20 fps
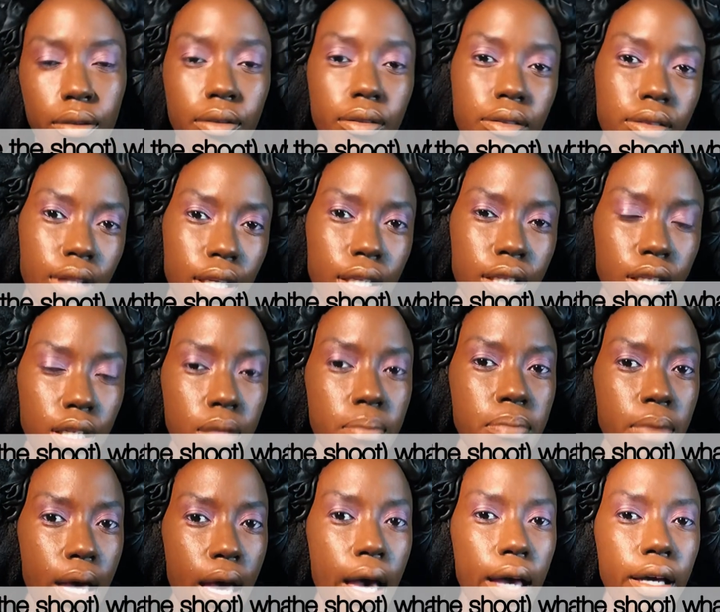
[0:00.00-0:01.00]
thinking
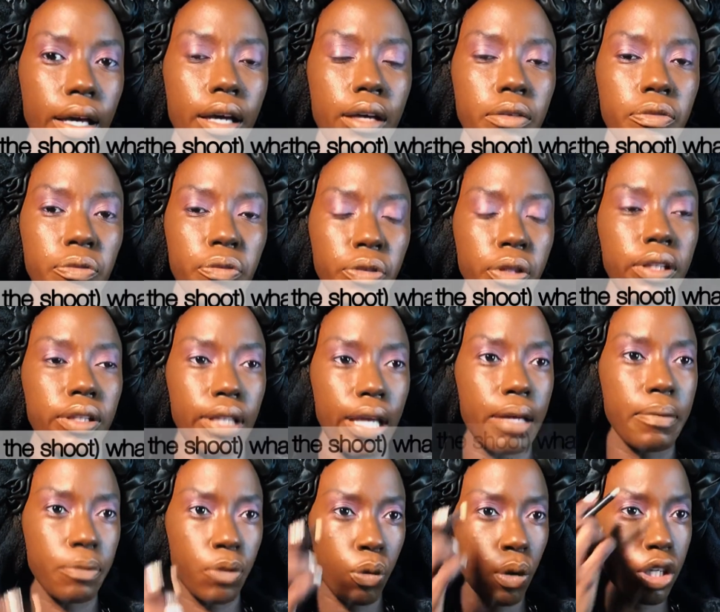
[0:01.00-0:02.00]
back, I feel like
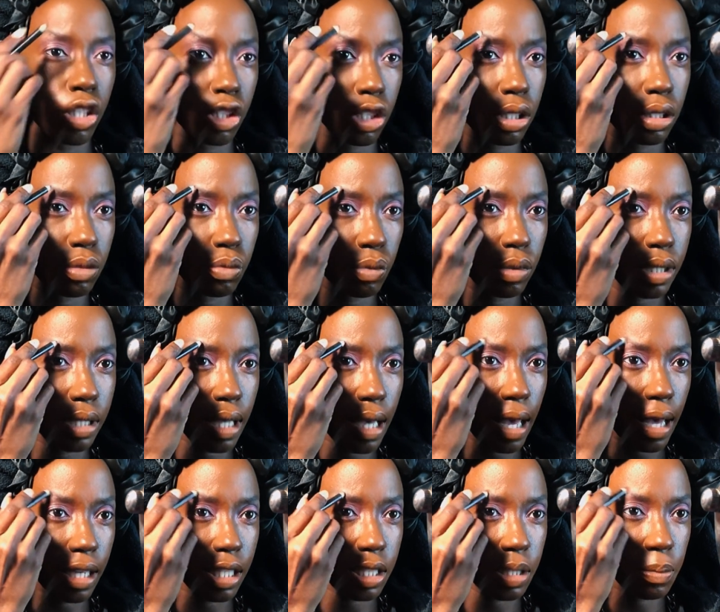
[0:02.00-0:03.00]
that question was
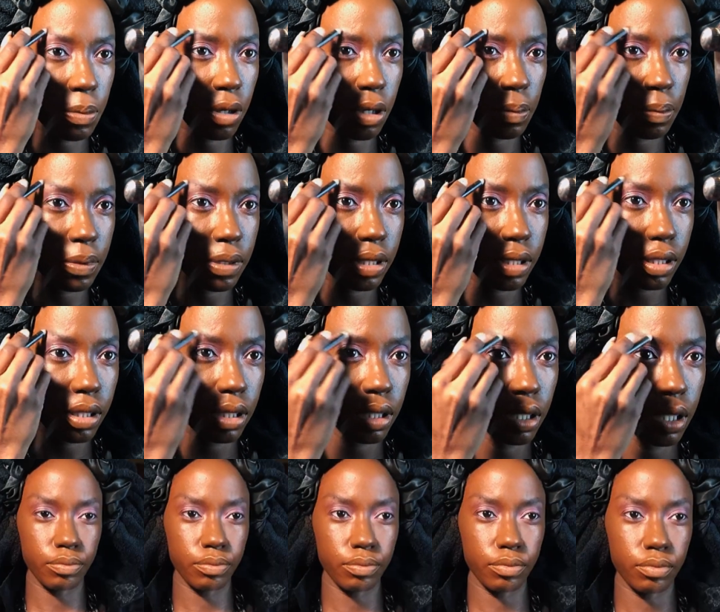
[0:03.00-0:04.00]
asked purposely.
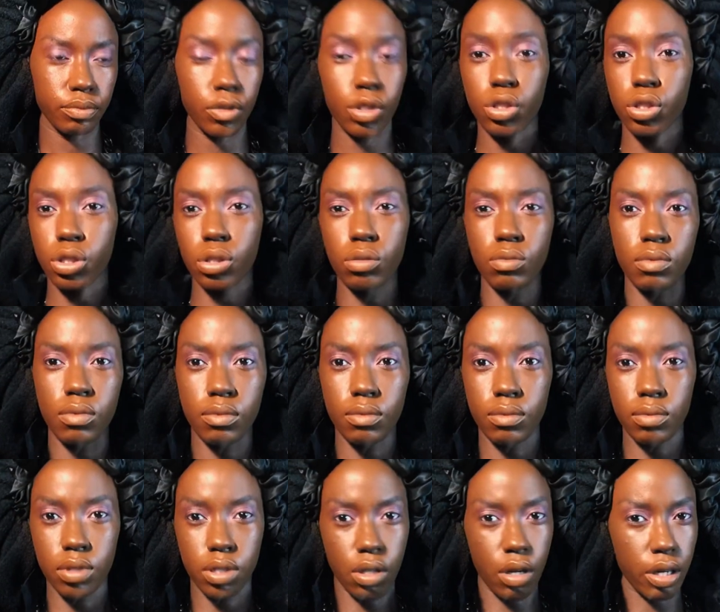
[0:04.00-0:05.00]
The shoot
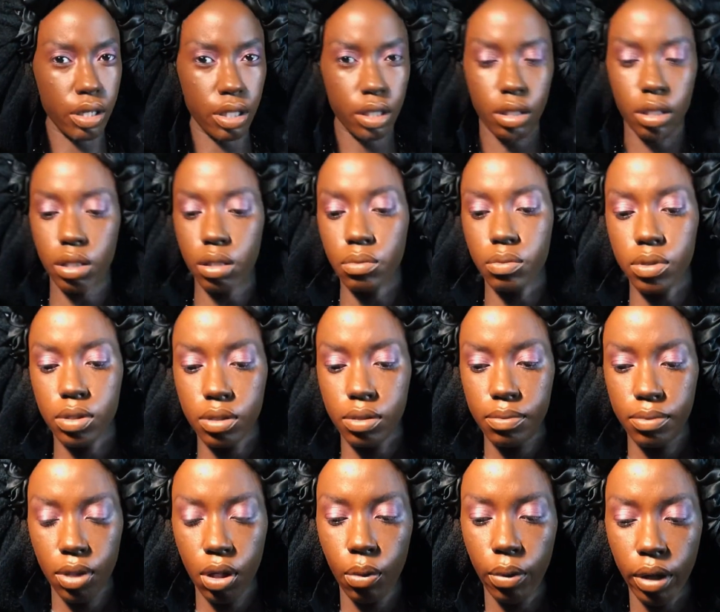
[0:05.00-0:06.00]
started and it was
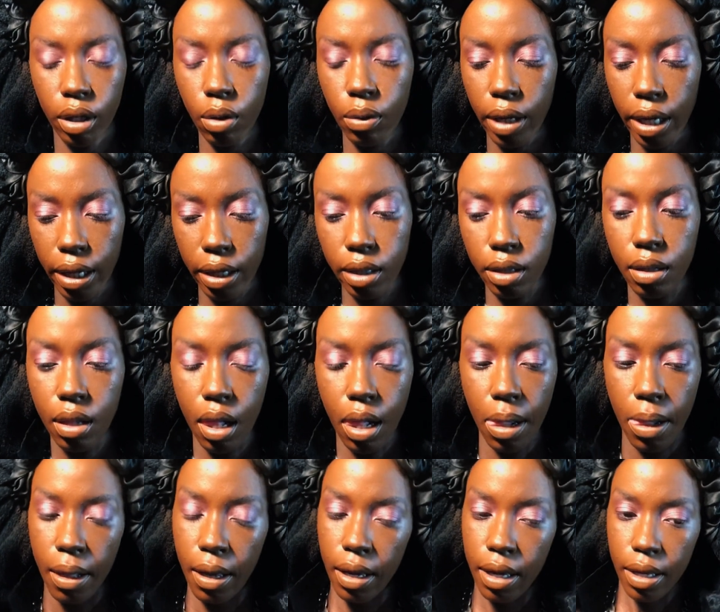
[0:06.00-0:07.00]
going okay,
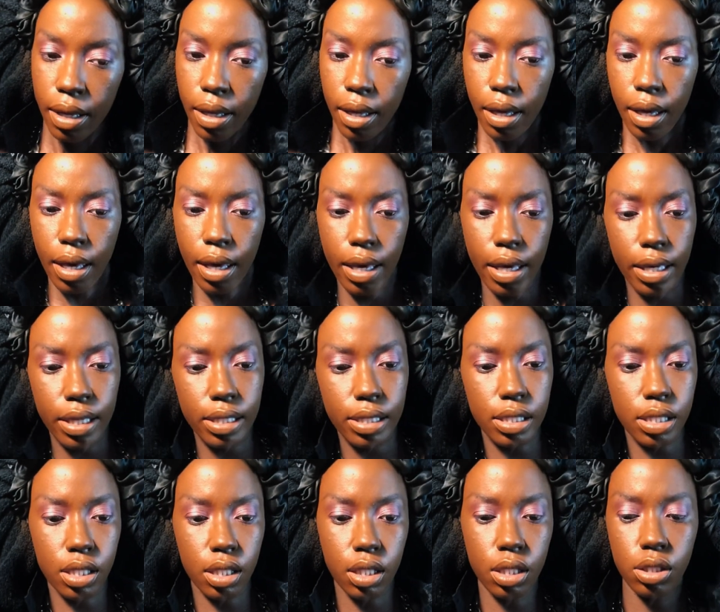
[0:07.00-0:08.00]
and
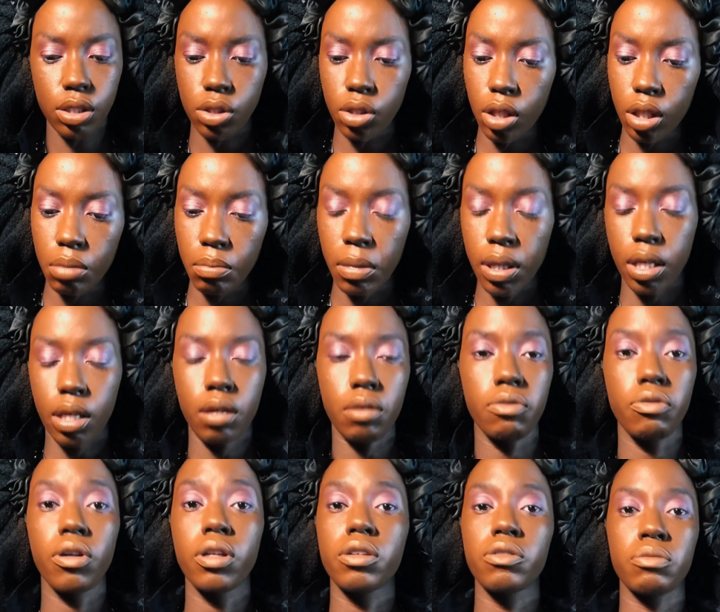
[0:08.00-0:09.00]
he started making
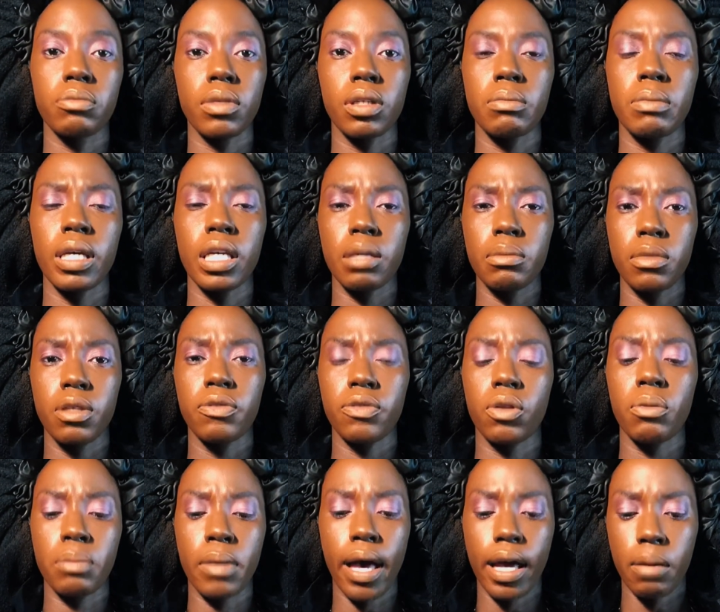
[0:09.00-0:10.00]
fun of me, making me feel
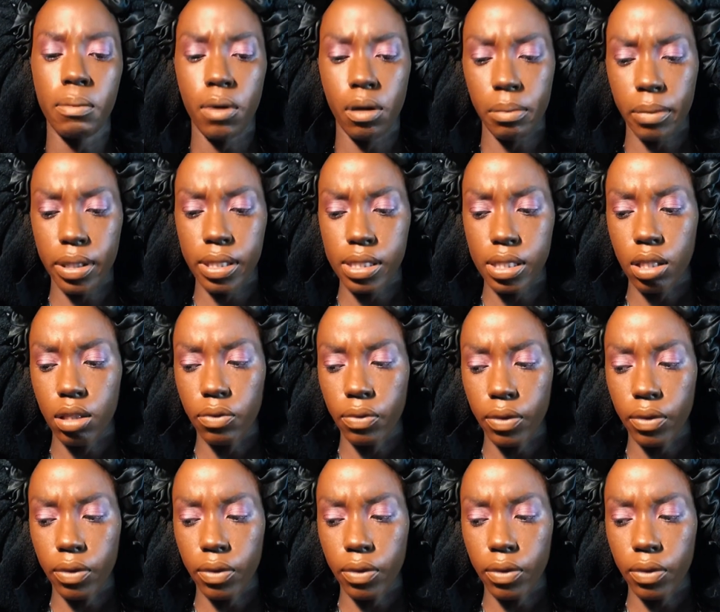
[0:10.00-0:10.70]
bad about myself.